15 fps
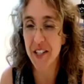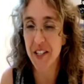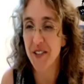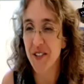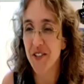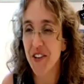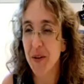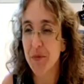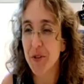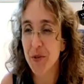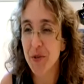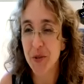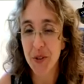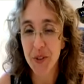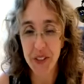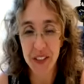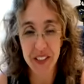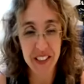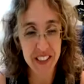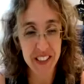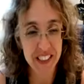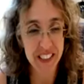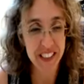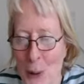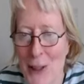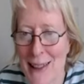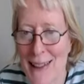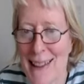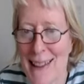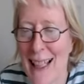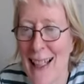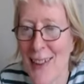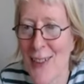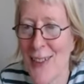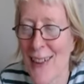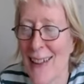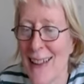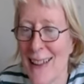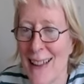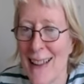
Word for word: you jump to. This one, yes. Okay.